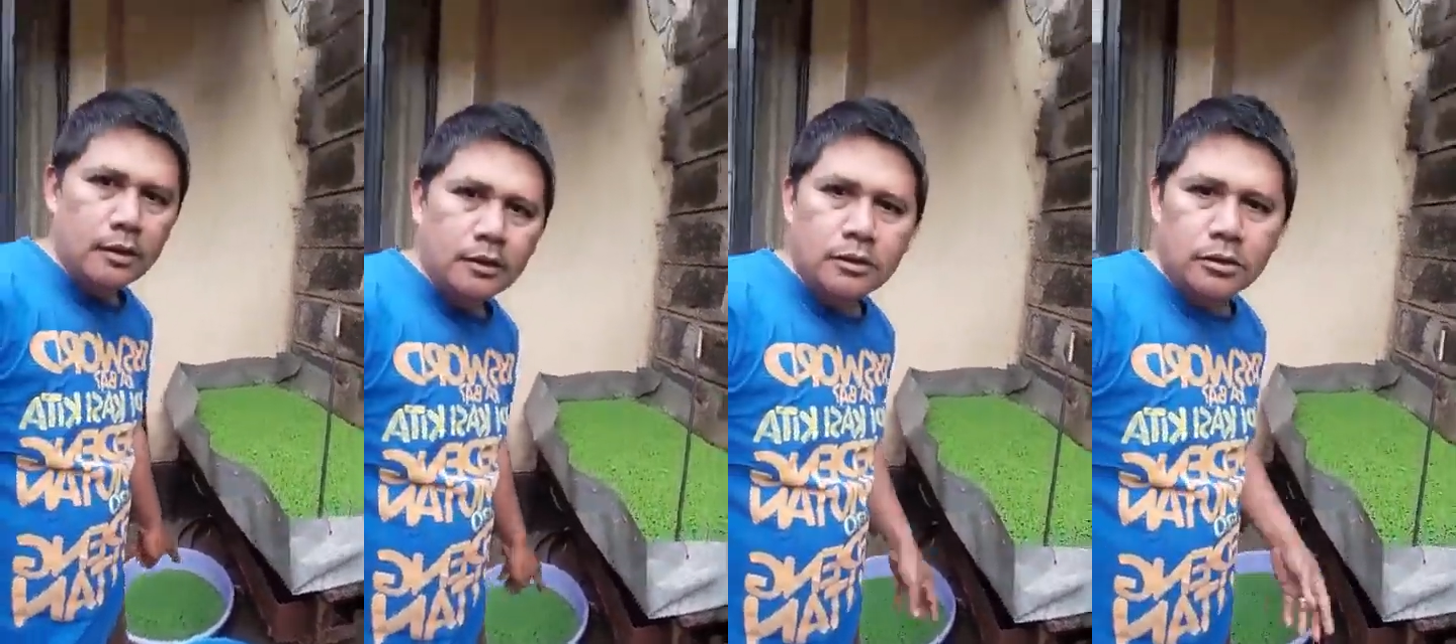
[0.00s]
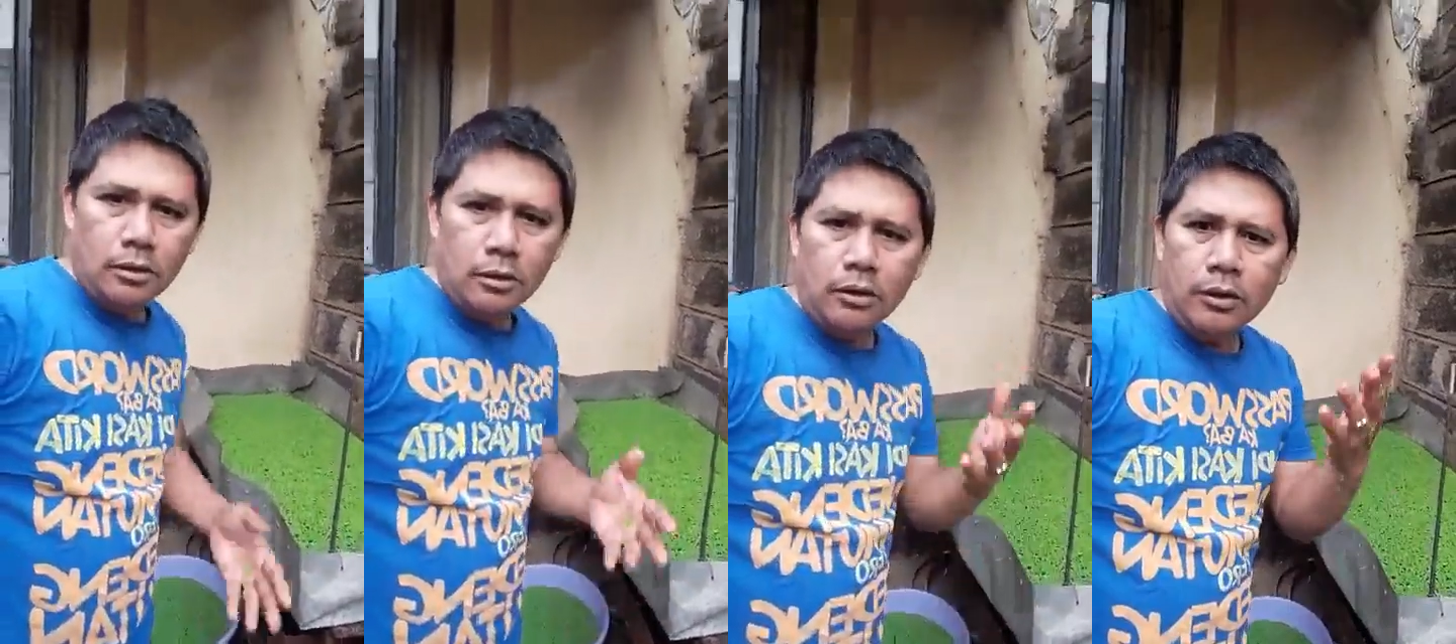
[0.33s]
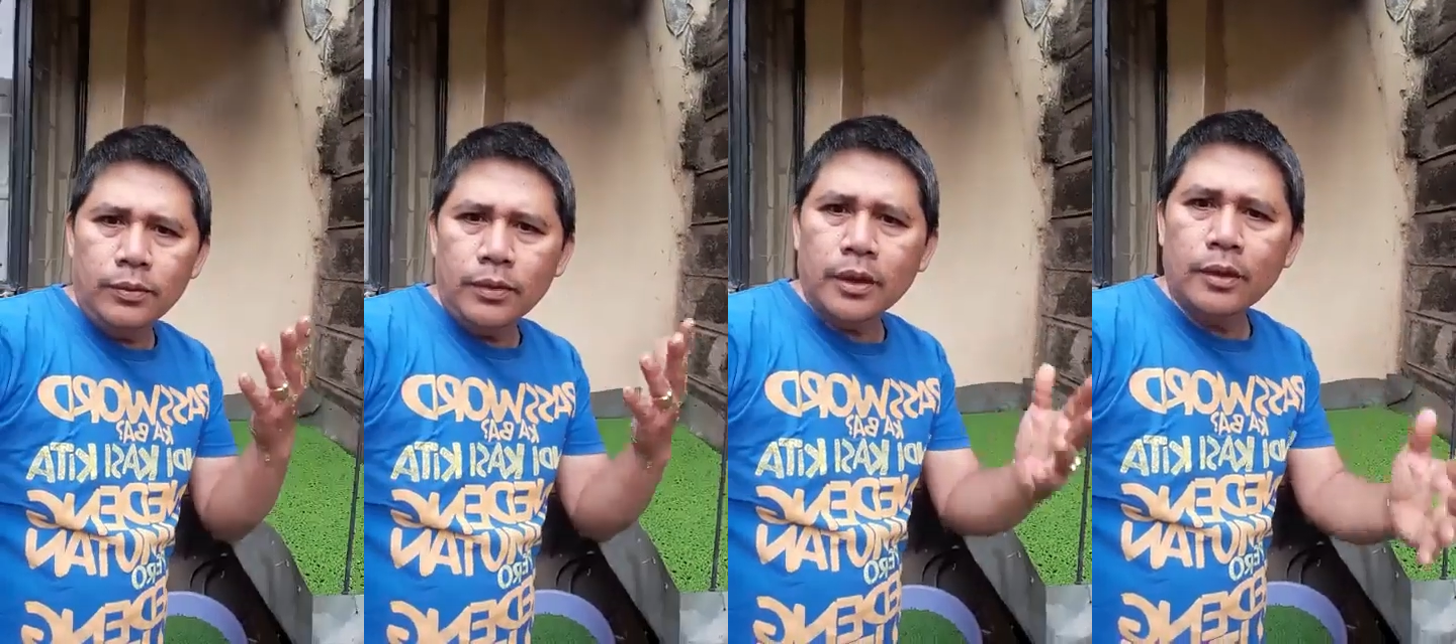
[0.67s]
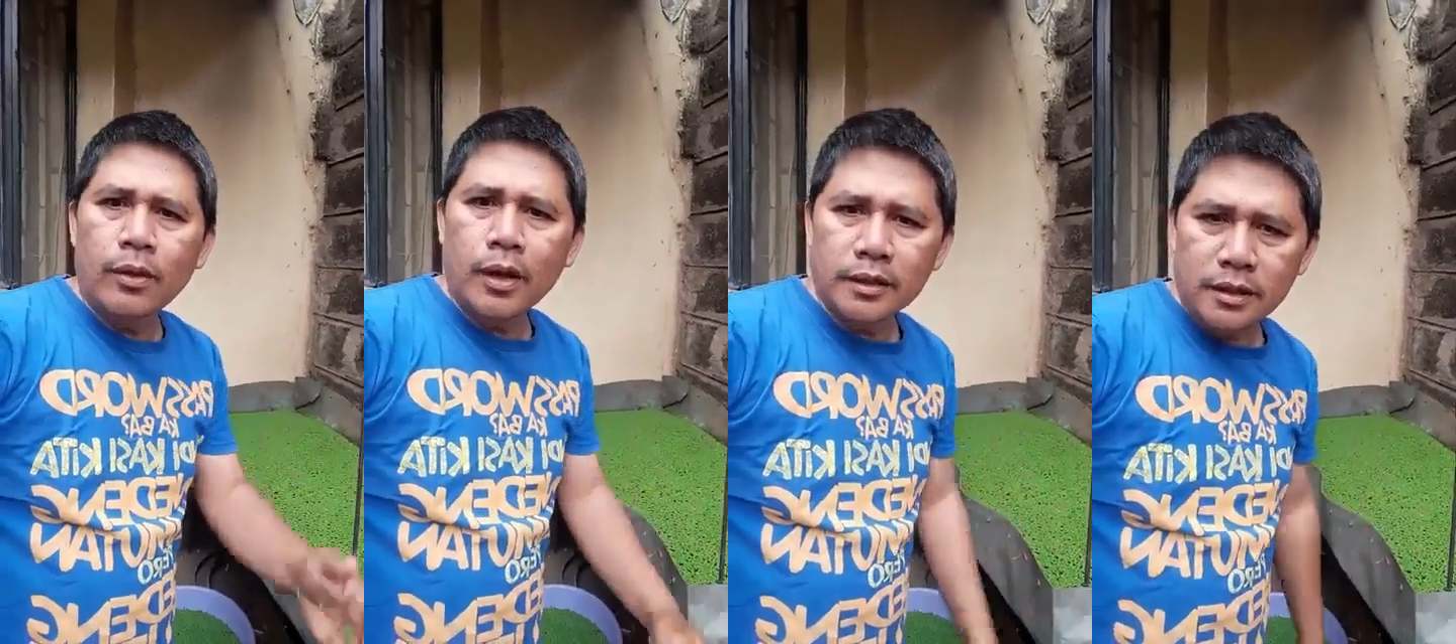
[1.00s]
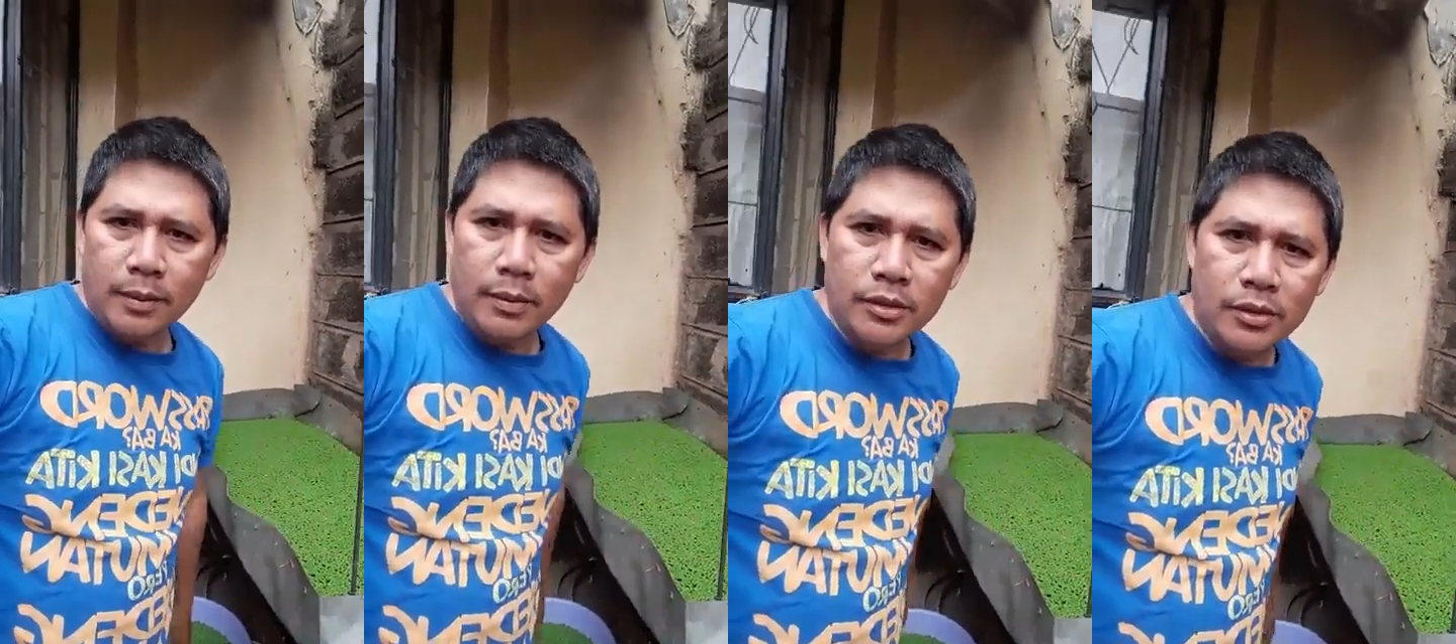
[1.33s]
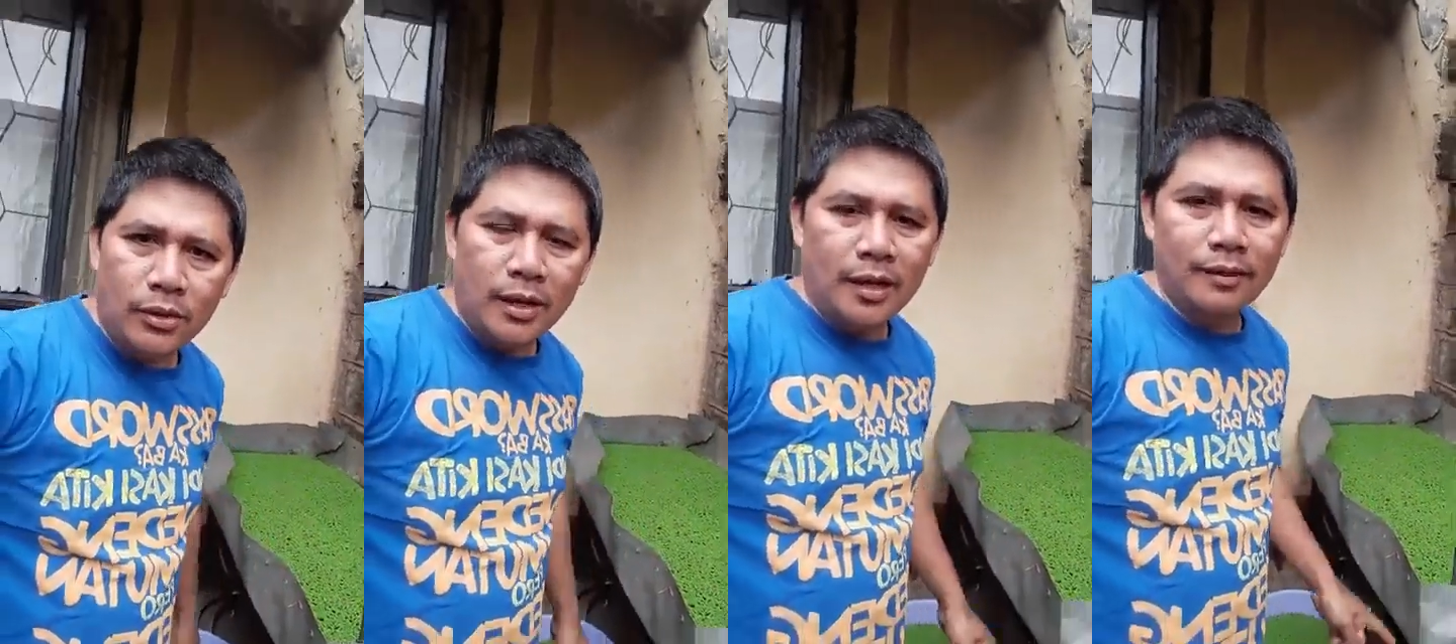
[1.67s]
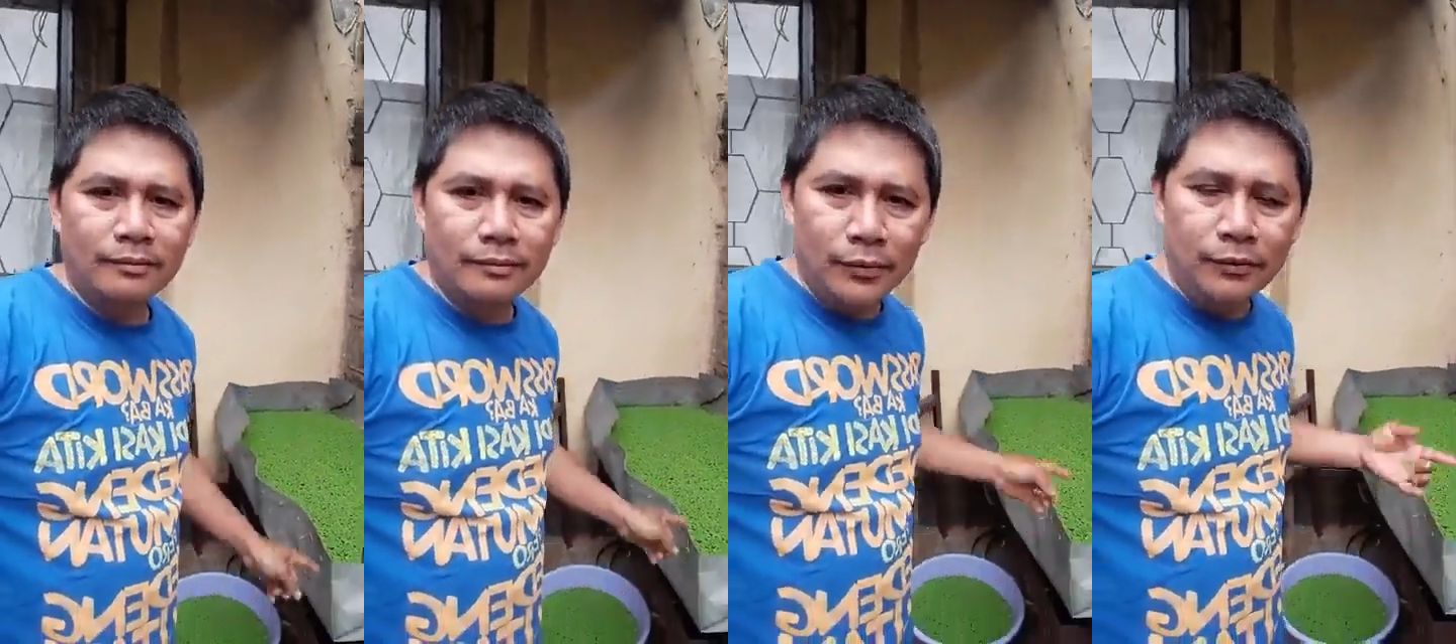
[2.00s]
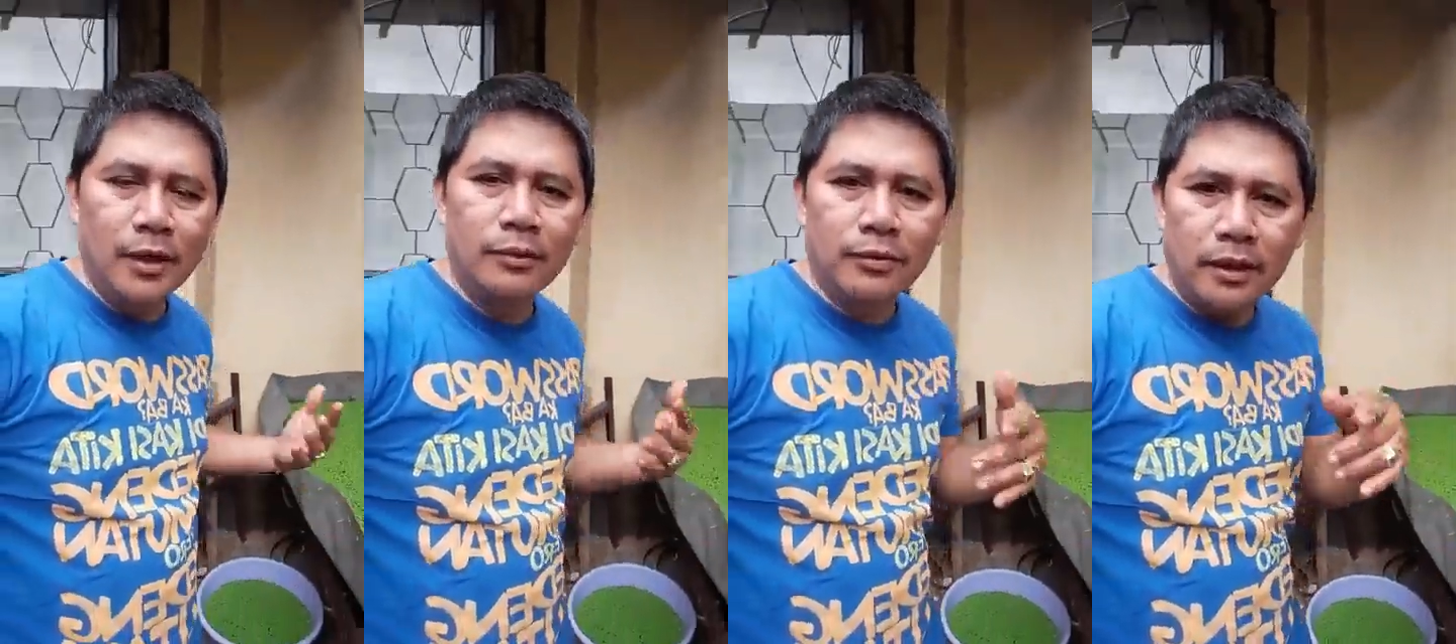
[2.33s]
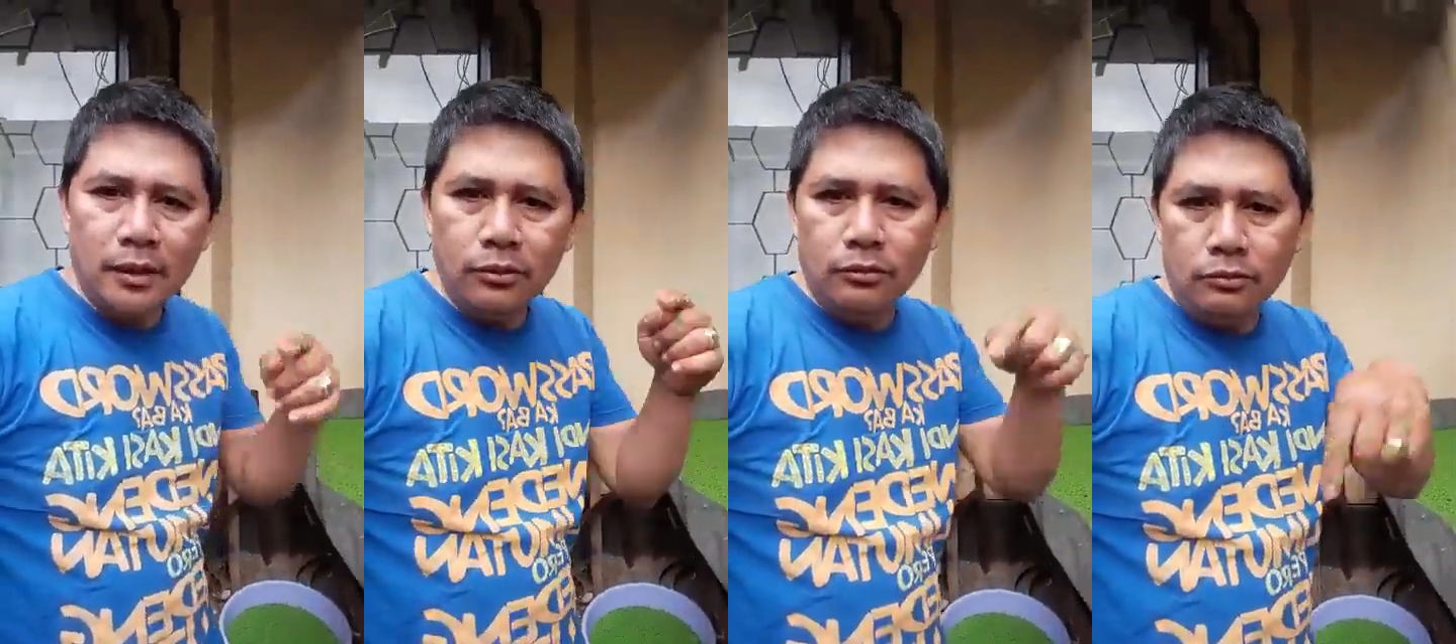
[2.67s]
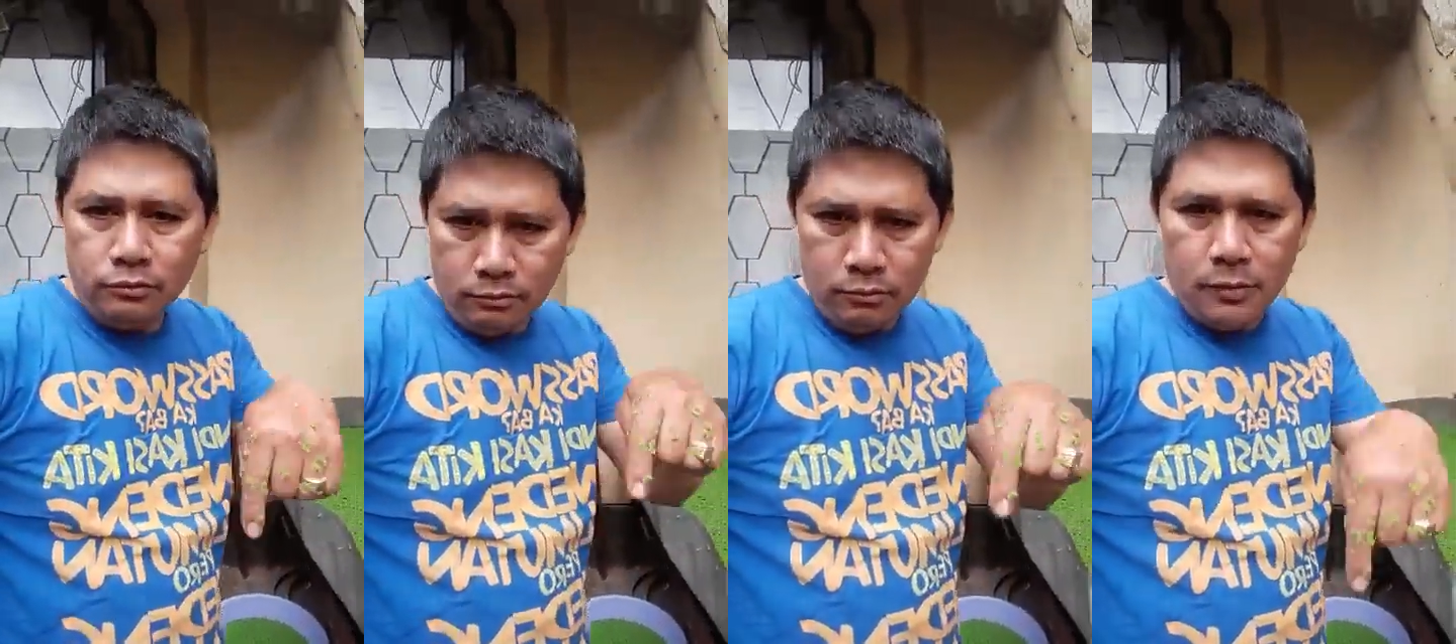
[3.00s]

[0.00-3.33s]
So if you require some Azolla, feel free to